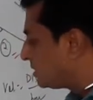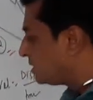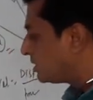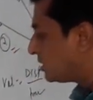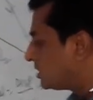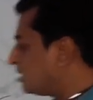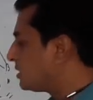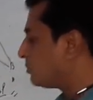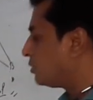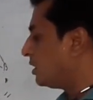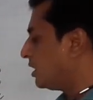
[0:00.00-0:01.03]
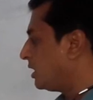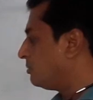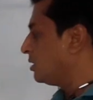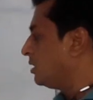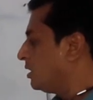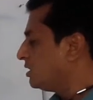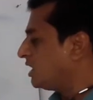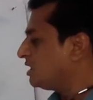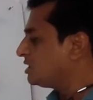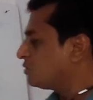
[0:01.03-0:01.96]
is distance upon time.
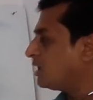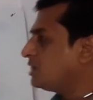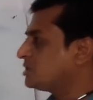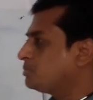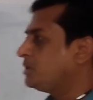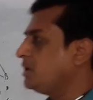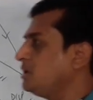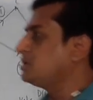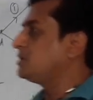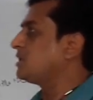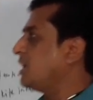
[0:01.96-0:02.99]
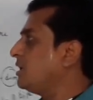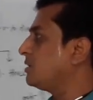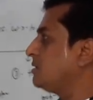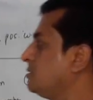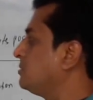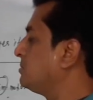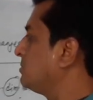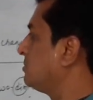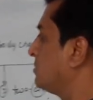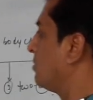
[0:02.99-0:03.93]
That is why speed is scalar.
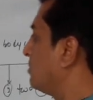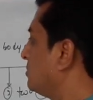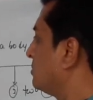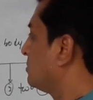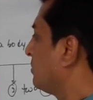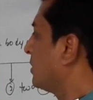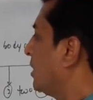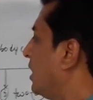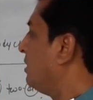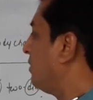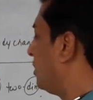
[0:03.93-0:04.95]
And